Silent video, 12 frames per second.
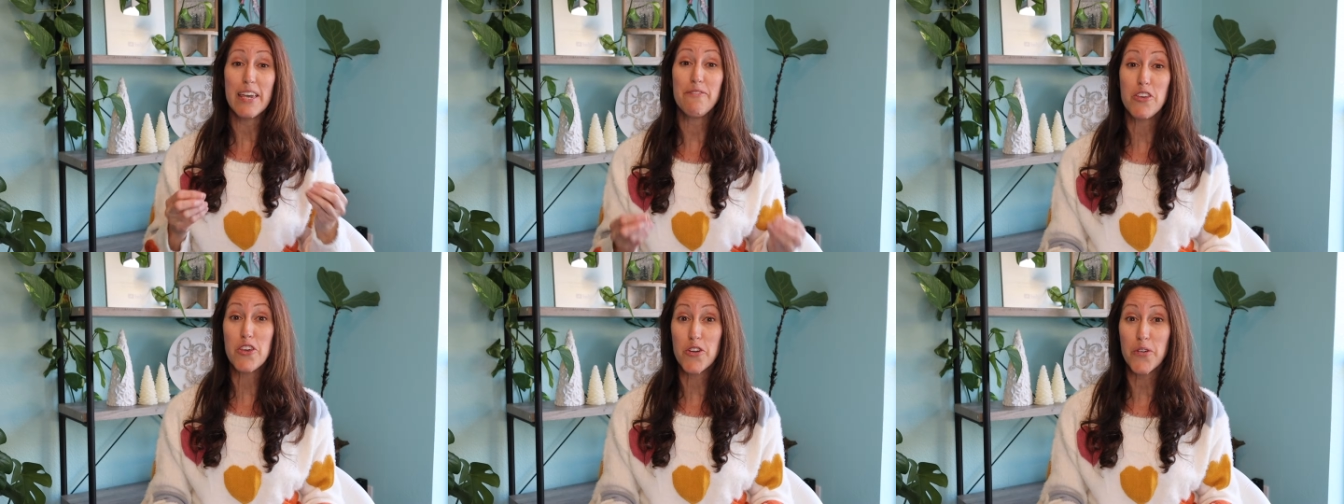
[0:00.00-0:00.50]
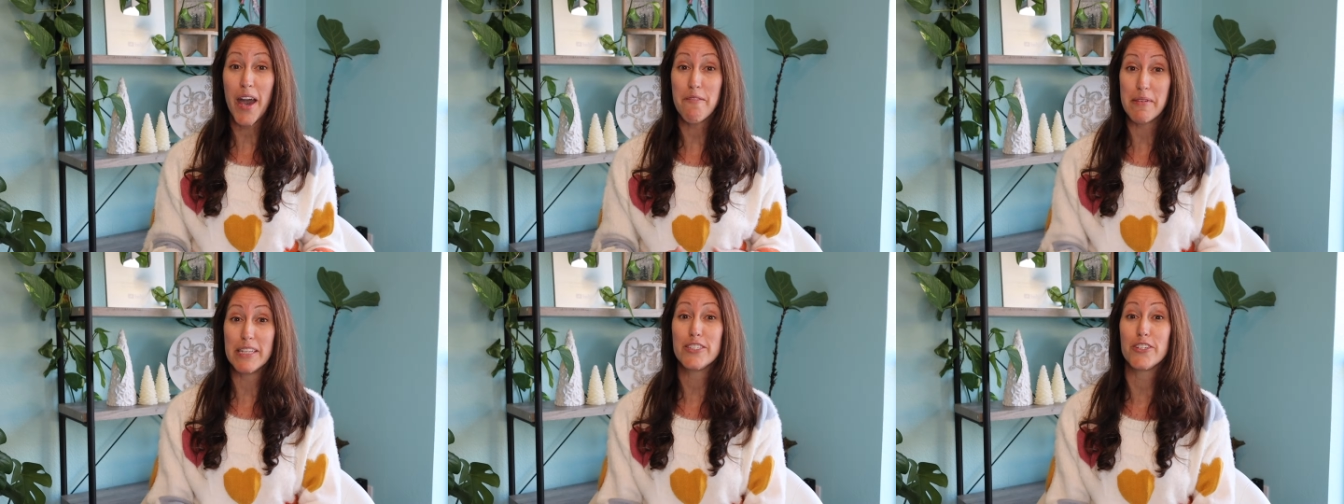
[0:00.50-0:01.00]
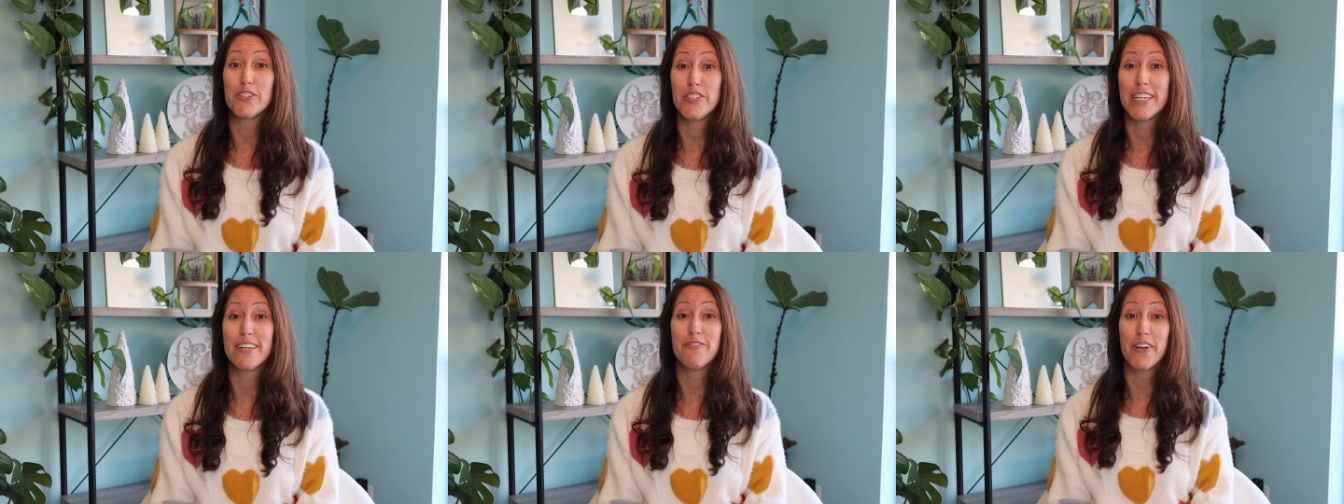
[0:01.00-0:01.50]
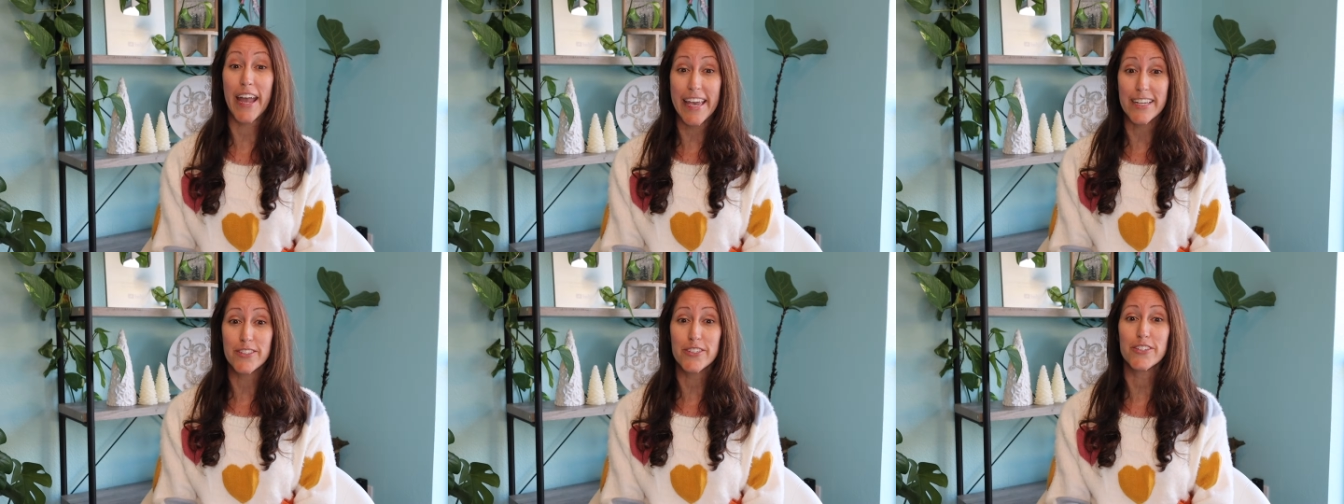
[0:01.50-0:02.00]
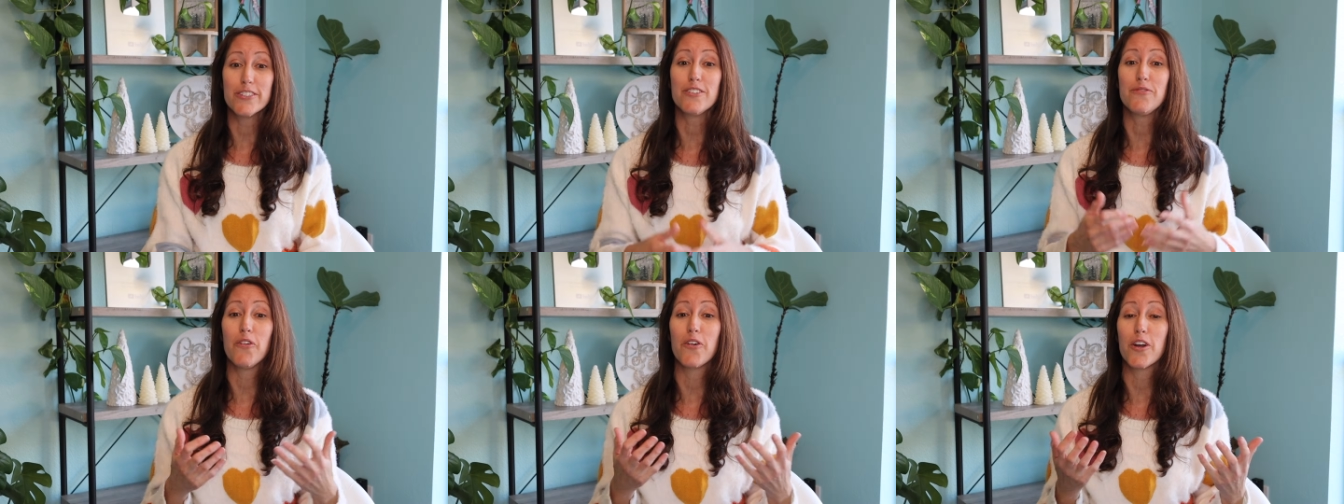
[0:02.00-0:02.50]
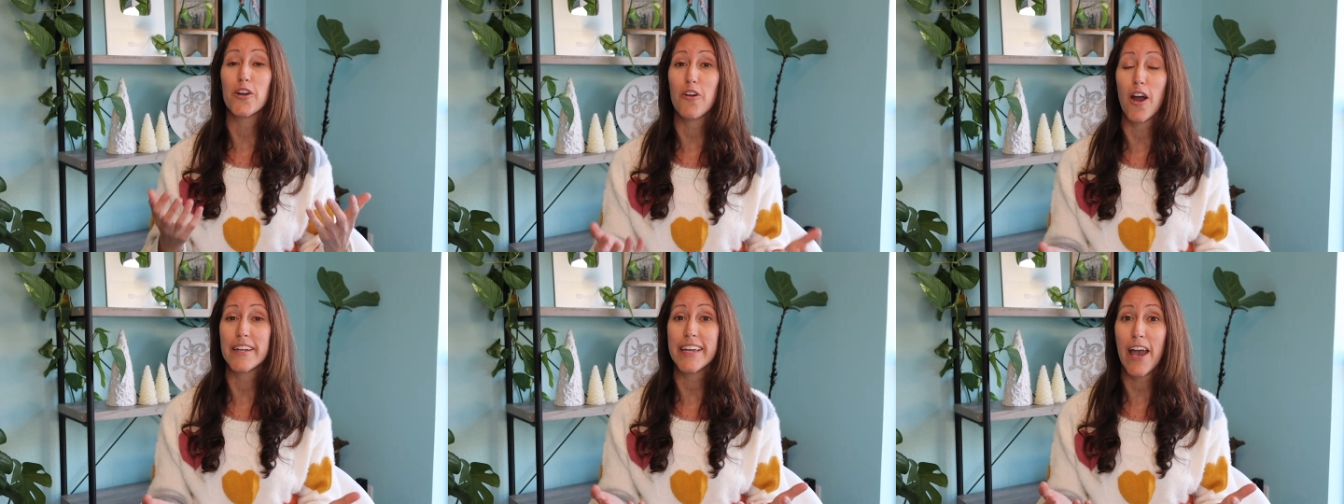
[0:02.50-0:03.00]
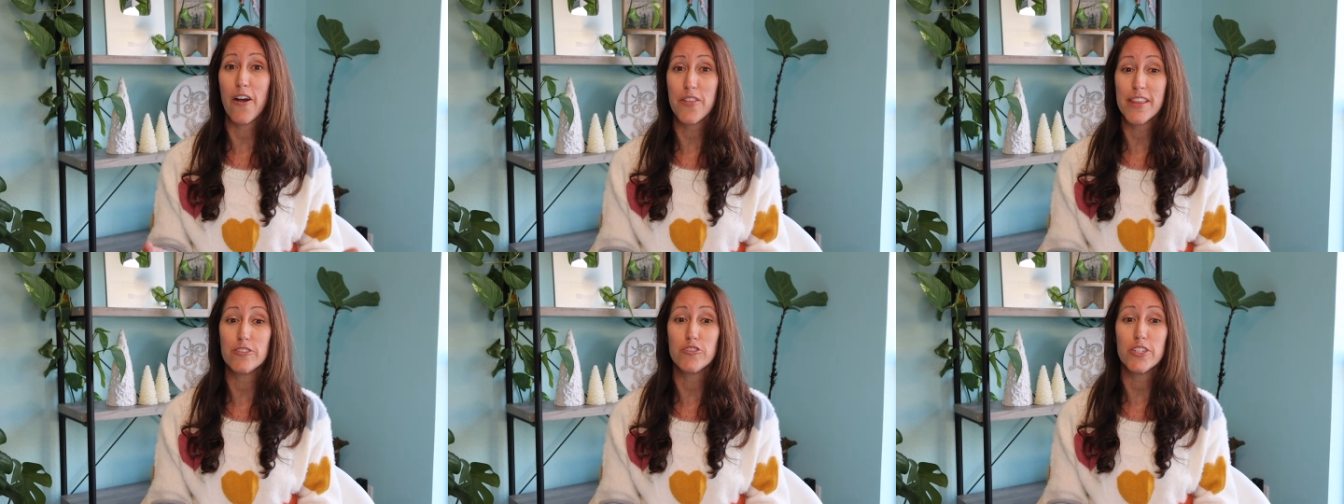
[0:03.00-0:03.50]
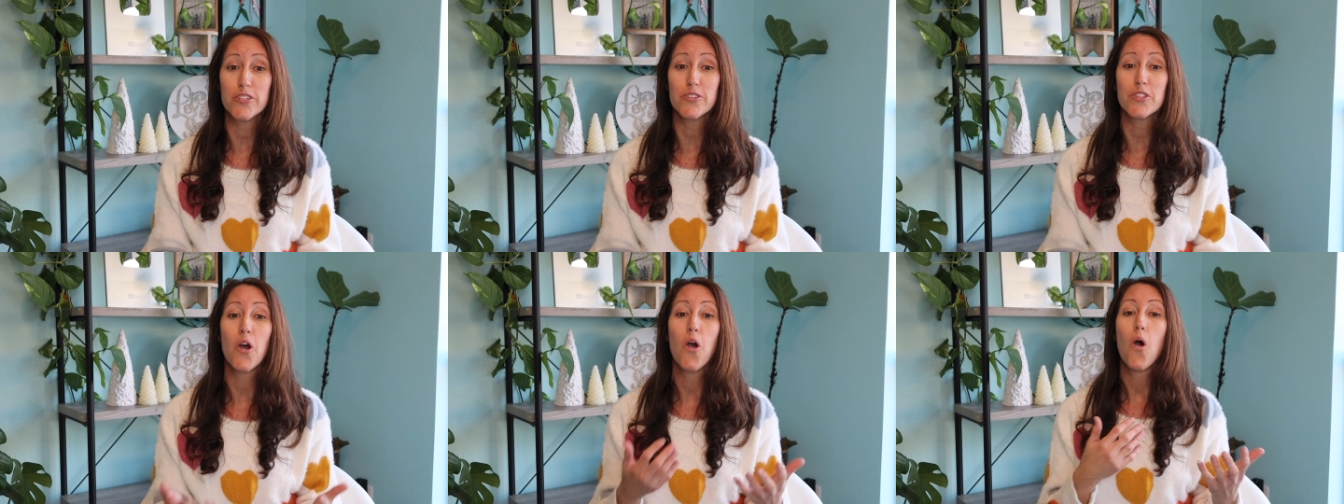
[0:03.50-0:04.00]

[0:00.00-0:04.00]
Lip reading: If you have been searching for answers for chronic health issues,